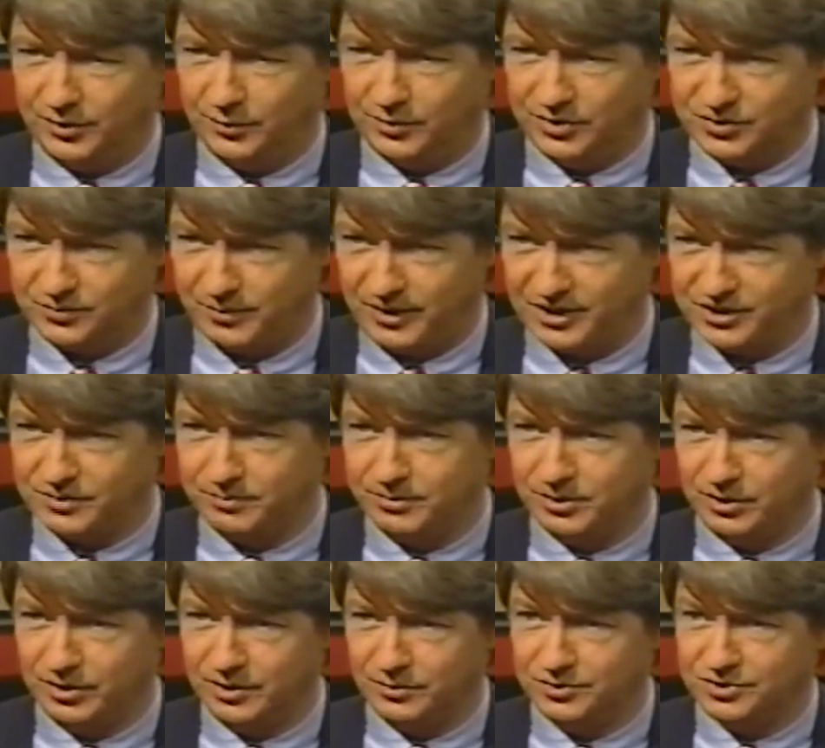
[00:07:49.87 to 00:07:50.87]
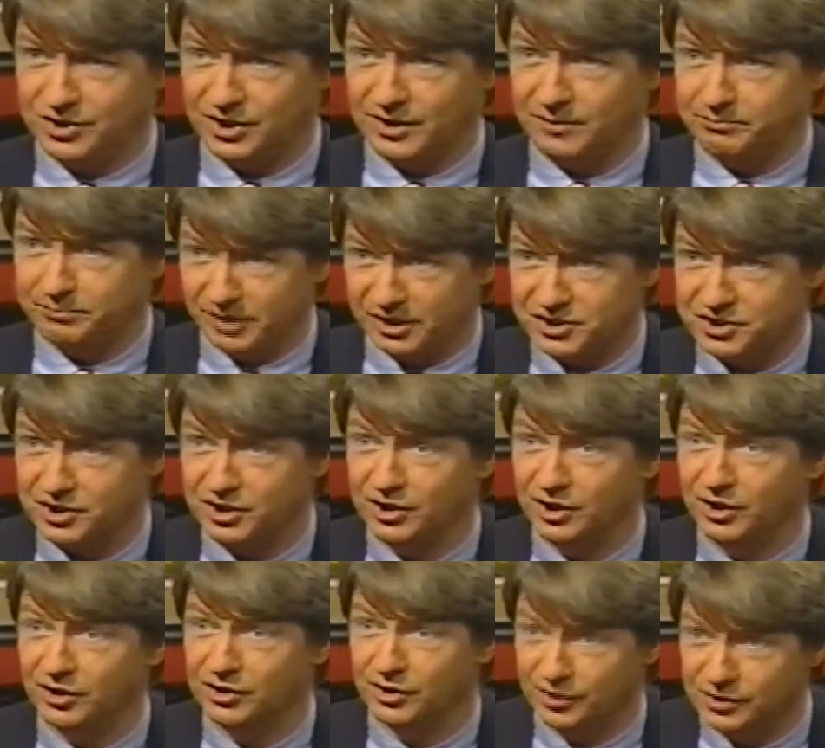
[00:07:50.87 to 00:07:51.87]
The responsibility was to get punched in
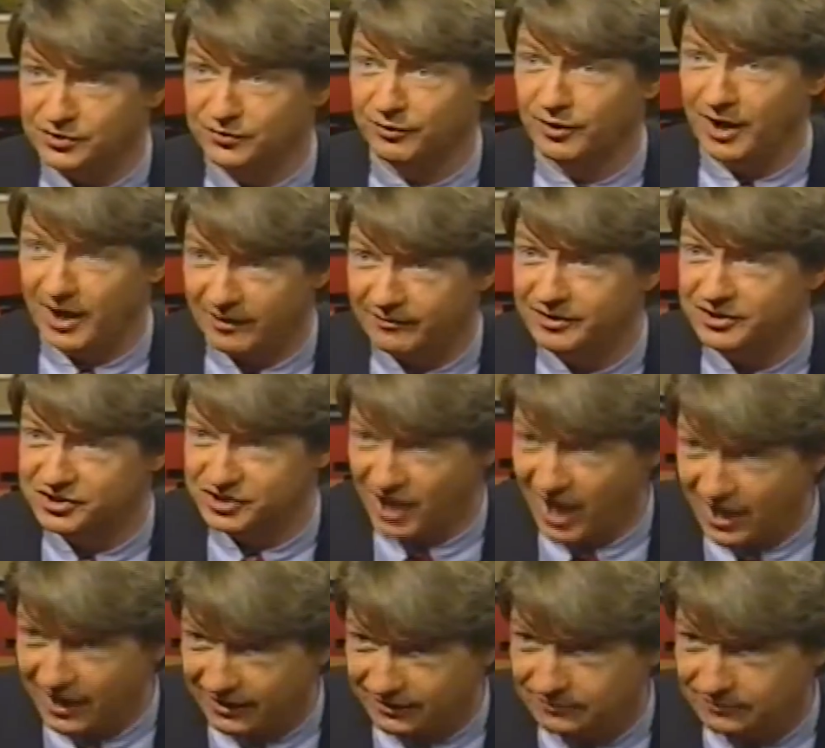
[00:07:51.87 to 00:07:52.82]
the nose for having said it.